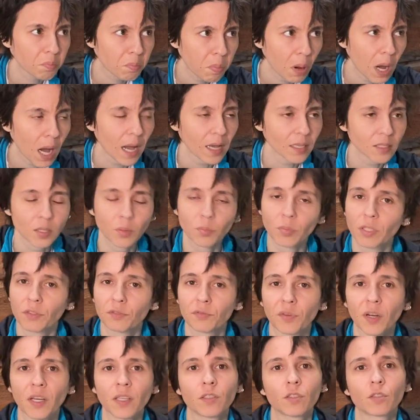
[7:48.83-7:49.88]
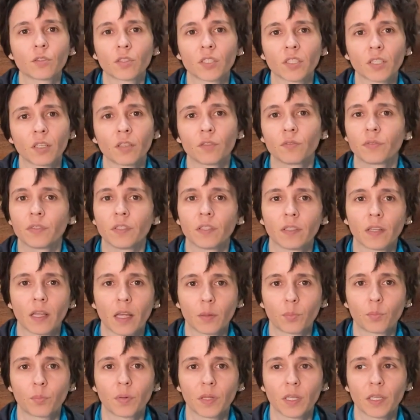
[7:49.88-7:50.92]
possibly find yourself in
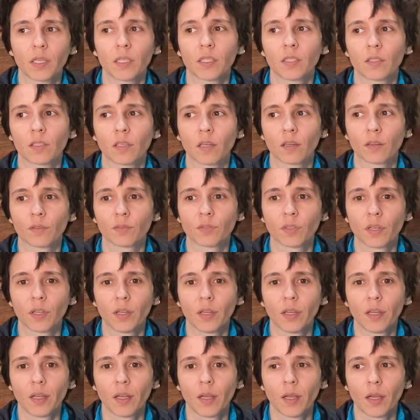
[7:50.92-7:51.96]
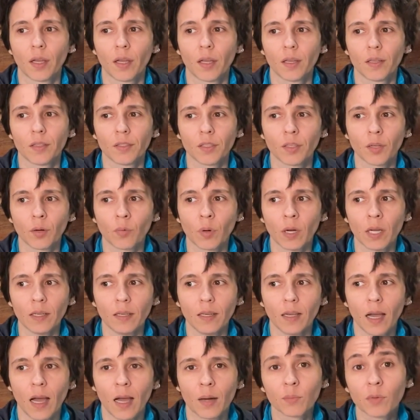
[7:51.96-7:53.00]
that place of, you know
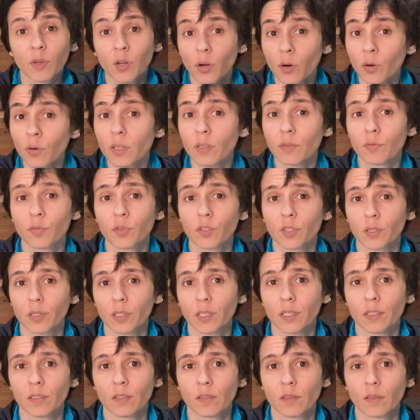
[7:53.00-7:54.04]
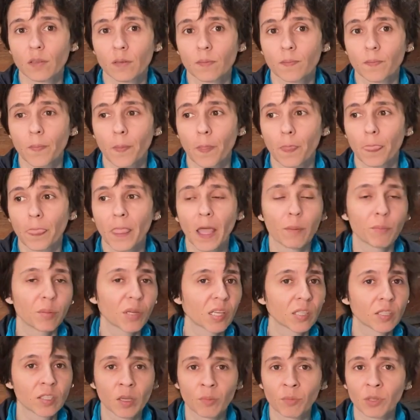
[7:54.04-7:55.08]
what, I'm going for this, not
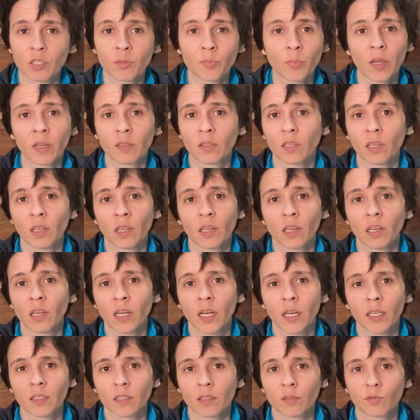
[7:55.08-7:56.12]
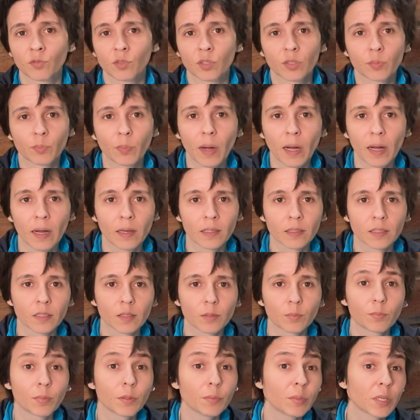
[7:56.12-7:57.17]
because I'm expecting any kind of
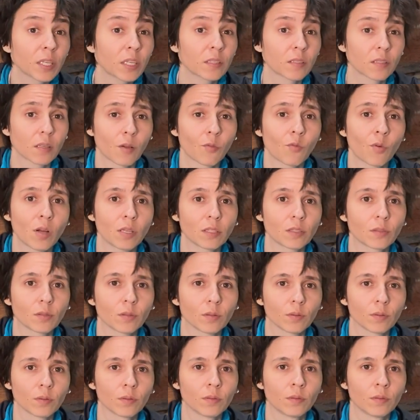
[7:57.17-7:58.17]
response, but because I want to.